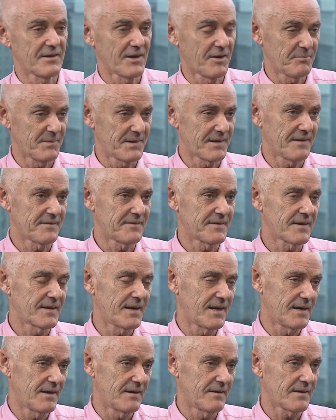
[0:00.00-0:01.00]
government has
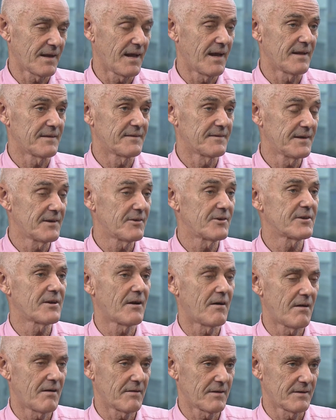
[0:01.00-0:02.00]
declared a zero
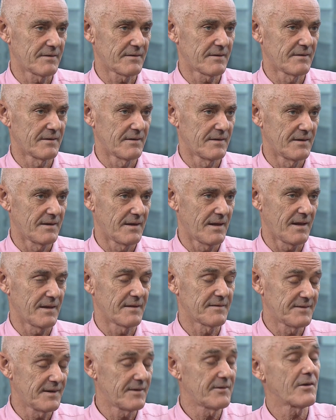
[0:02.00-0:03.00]

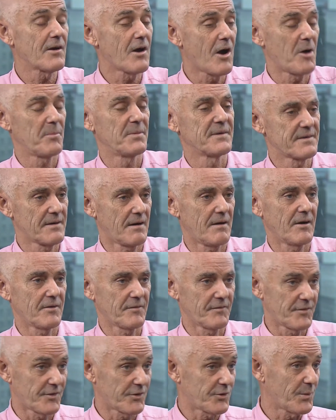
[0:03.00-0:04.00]
carbon
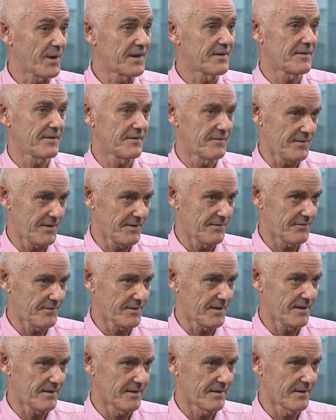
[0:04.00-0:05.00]
target for 2050.